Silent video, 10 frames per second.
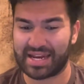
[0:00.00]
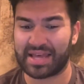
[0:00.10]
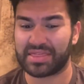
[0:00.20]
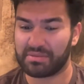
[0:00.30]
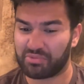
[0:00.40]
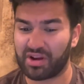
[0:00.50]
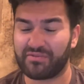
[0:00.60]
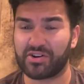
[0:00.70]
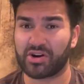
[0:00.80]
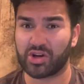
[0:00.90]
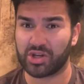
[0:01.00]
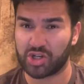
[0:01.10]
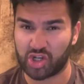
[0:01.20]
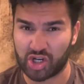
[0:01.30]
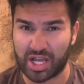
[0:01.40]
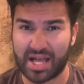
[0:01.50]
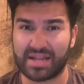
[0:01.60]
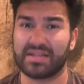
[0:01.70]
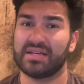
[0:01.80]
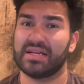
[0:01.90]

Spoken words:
I think Brentford are good at